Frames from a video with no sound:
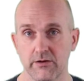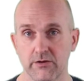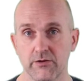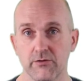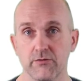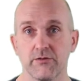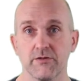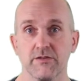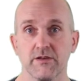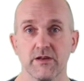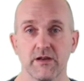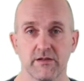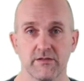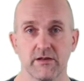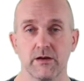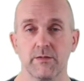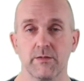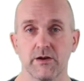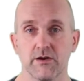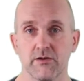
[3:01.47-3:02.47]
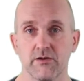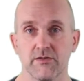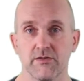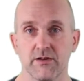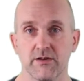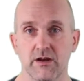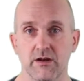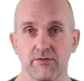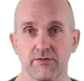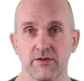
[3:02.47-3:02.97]
discussing among
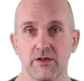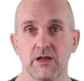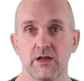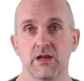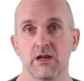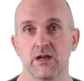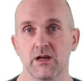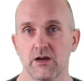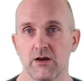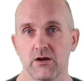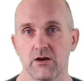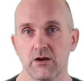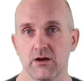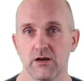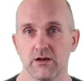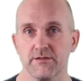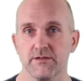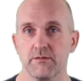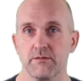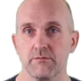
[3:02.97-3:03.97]
yourselves some